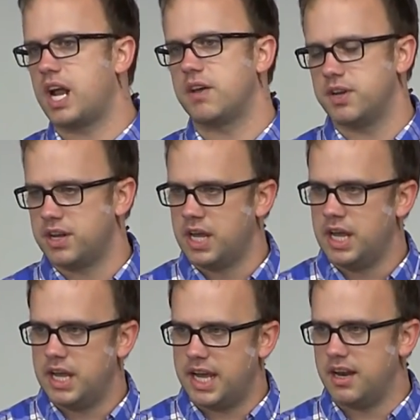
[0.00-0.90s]
shred of it
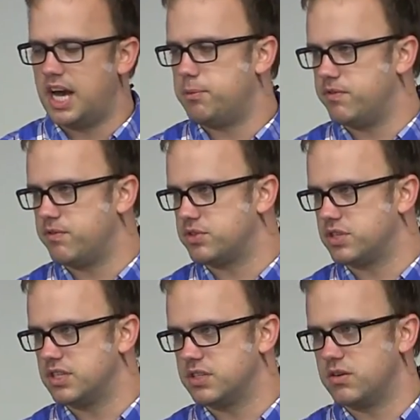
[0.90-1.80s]
had it not been
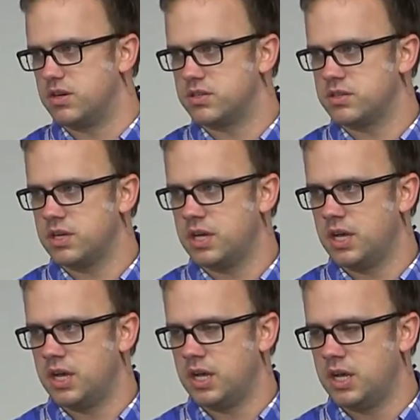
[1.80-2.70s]
for C.S. Lewis.
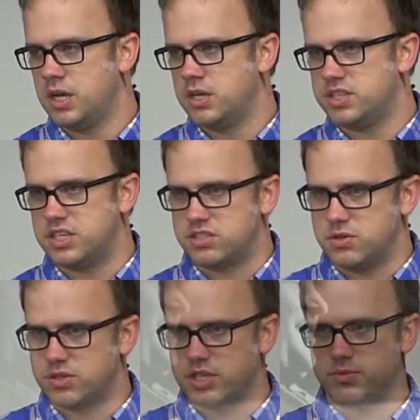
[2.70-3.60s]

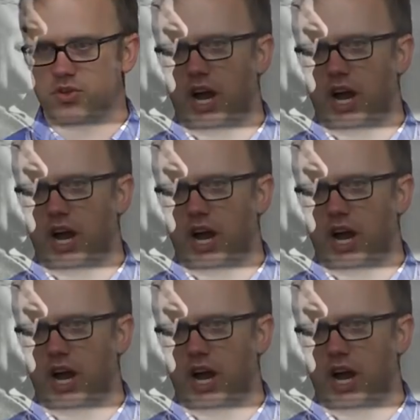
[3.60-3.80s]
C.S. Lewis